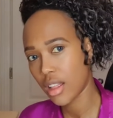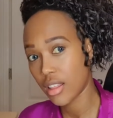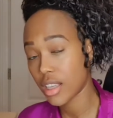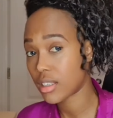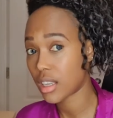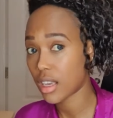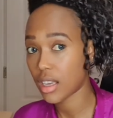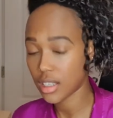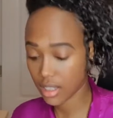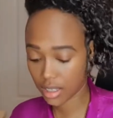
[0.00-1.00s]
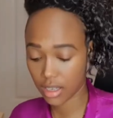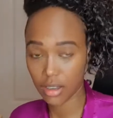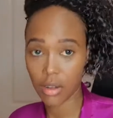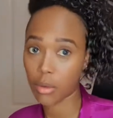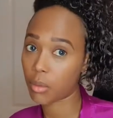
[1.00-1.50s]
this is
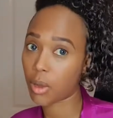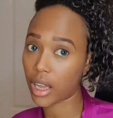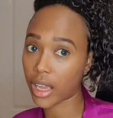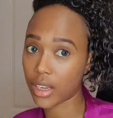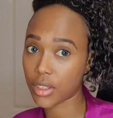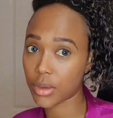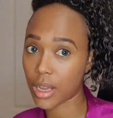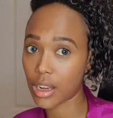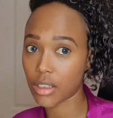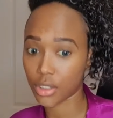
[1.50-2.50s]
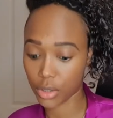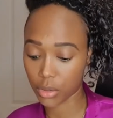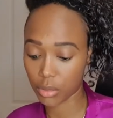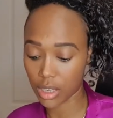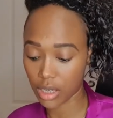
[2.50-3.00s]
what I can do at
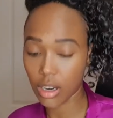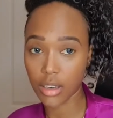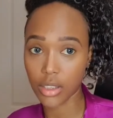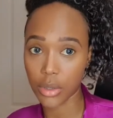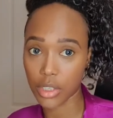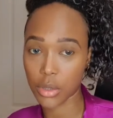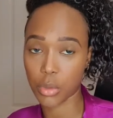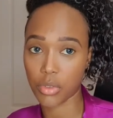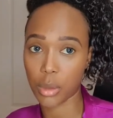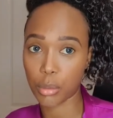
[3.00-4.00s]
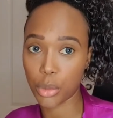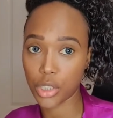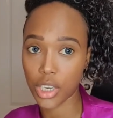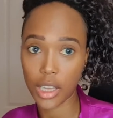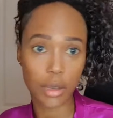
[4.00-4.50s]
short minute notice with a
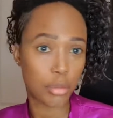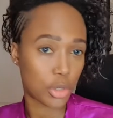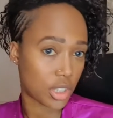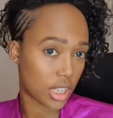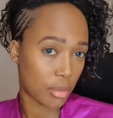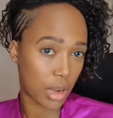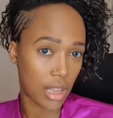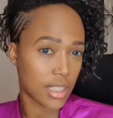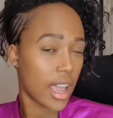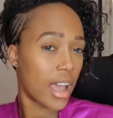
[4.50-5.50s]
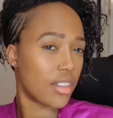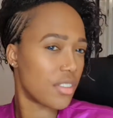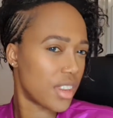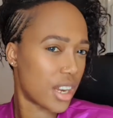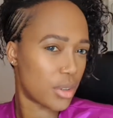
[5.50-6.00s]
bushy set of brows. I don't
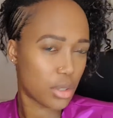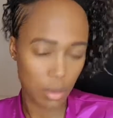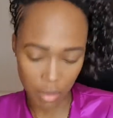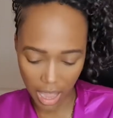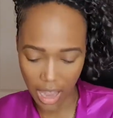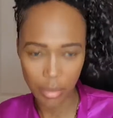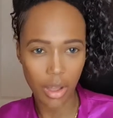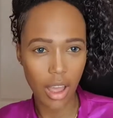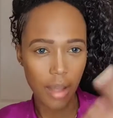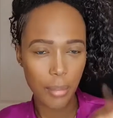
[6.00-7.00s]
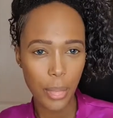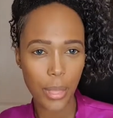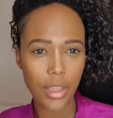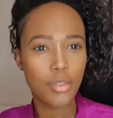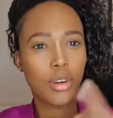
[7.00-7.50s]
think they look too bad, but
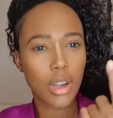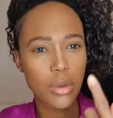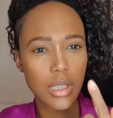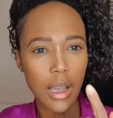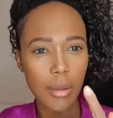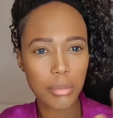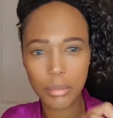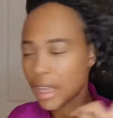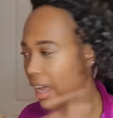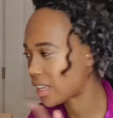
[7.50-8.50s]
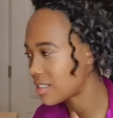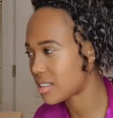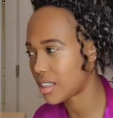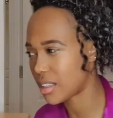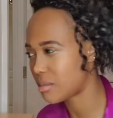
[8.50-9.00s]
close up, I can
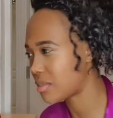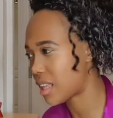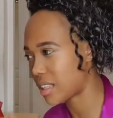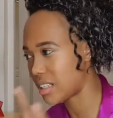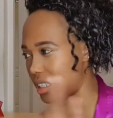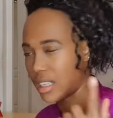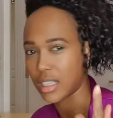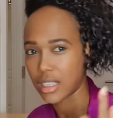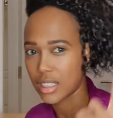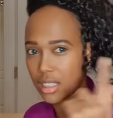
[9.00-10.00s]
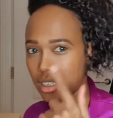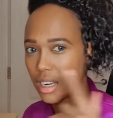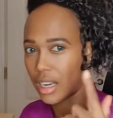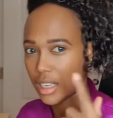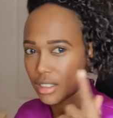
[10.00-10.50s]
see them that they need
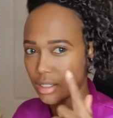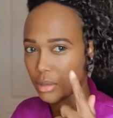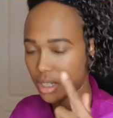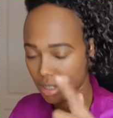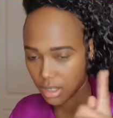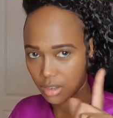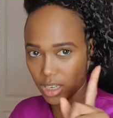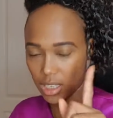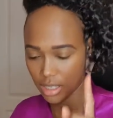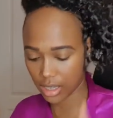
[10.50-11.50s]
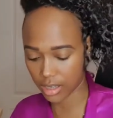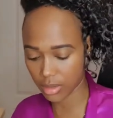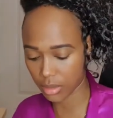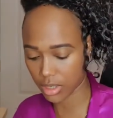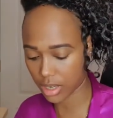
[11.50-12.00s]
like doing, so I need to get that
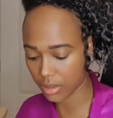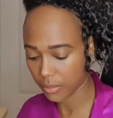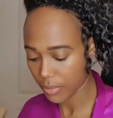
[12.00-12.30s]
sorted out.